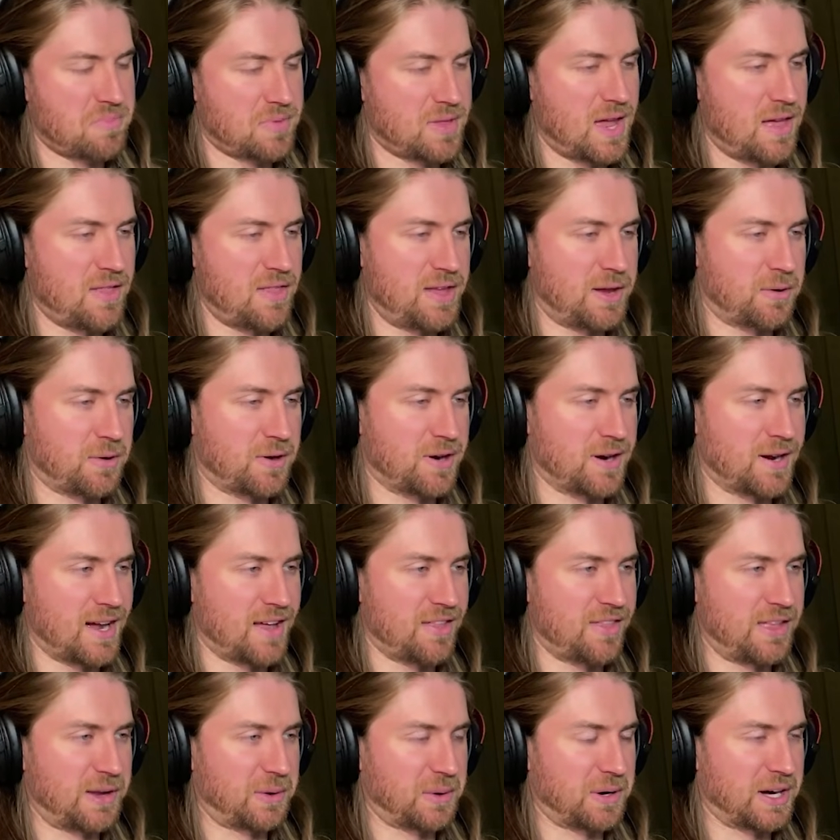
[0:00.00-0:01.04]
I think we're
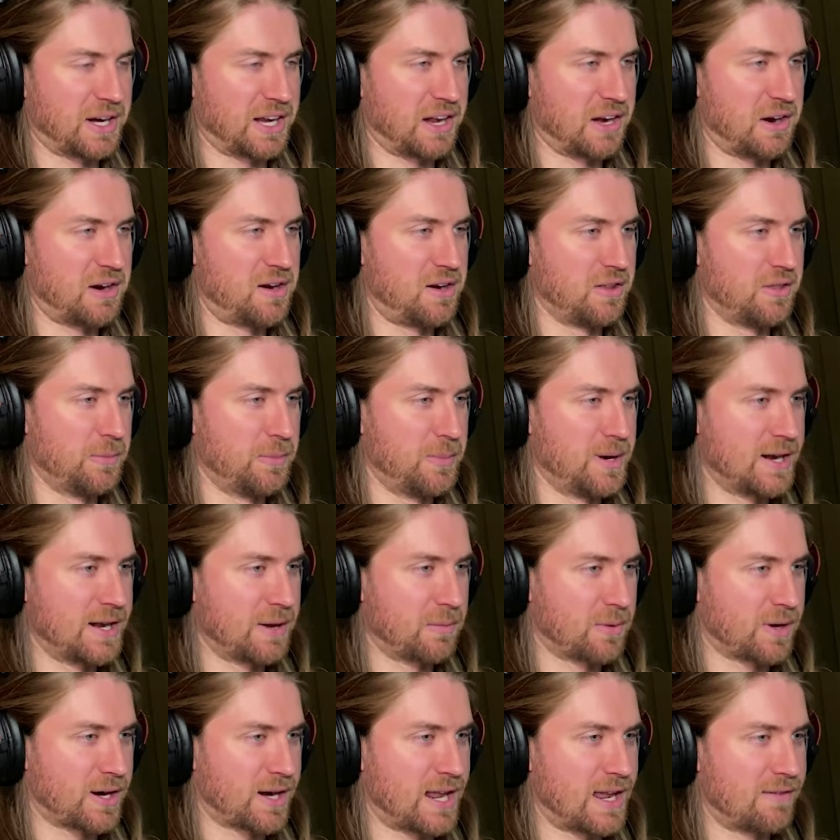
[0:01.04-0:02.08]
going to get all the money
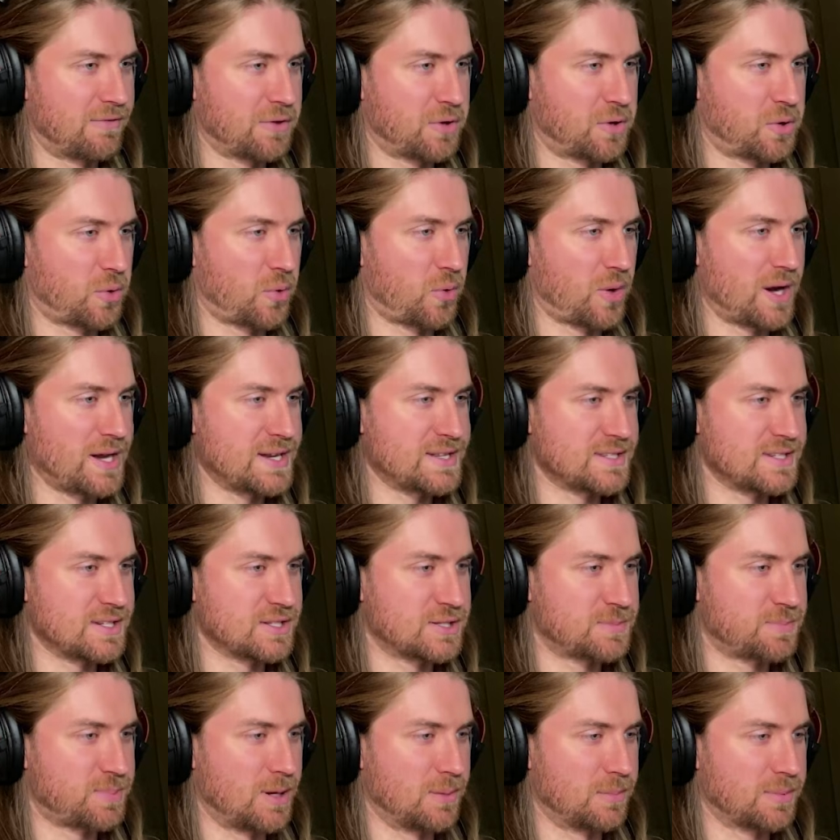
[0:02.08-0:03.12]
and we're going to have the
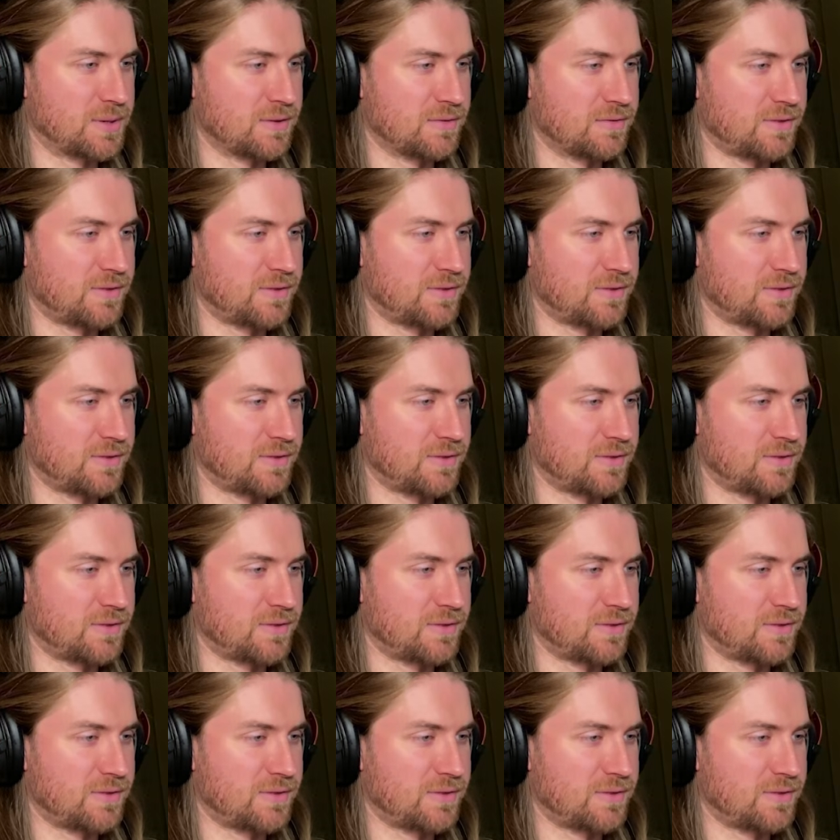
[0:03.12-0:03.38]
craziest pumpkin